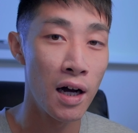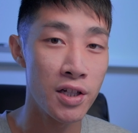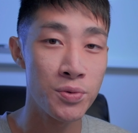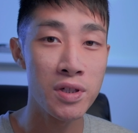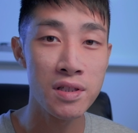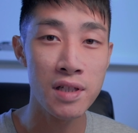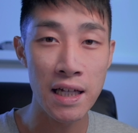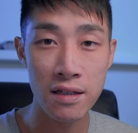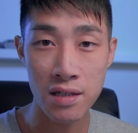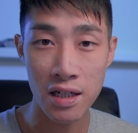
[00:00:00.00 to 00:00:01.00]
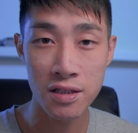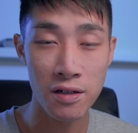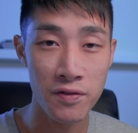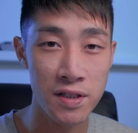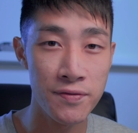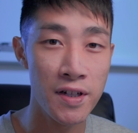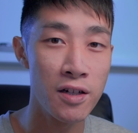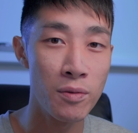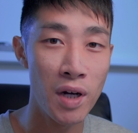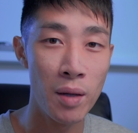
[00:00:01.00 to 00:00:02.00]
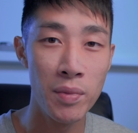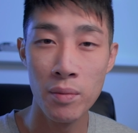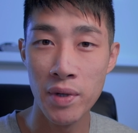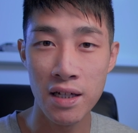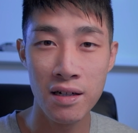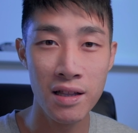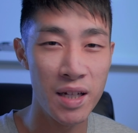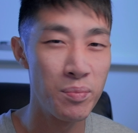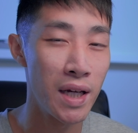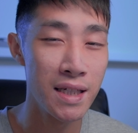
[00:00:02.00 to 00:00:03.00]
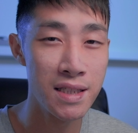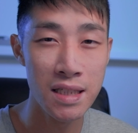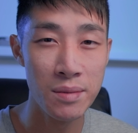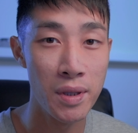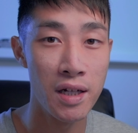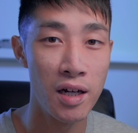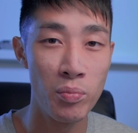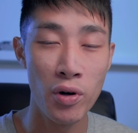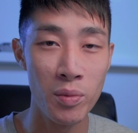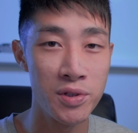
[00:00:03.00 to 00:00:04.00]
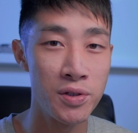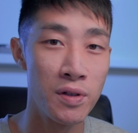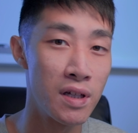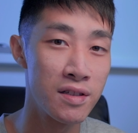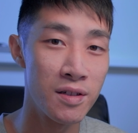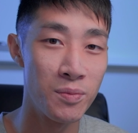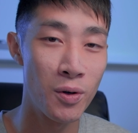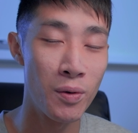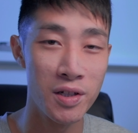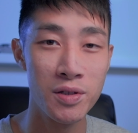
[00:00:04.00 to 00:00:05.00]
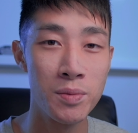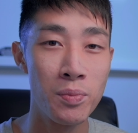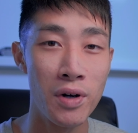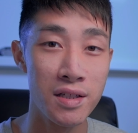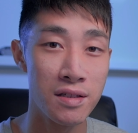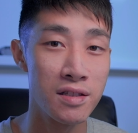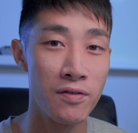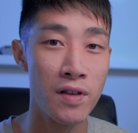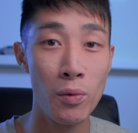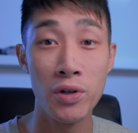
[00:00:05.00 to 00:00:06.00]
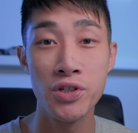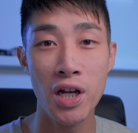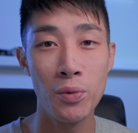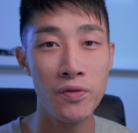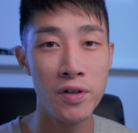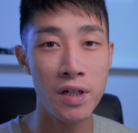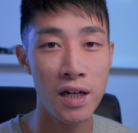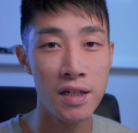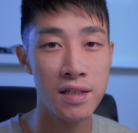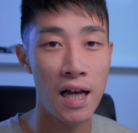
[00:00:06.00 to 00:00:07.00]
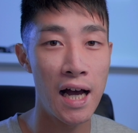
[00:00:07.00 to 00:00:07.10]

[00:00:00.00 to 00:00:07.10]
I just want to say the title of this video might be a bit clickbaity, but I promise you there's some quite surprising stuff that I want to share with you guys.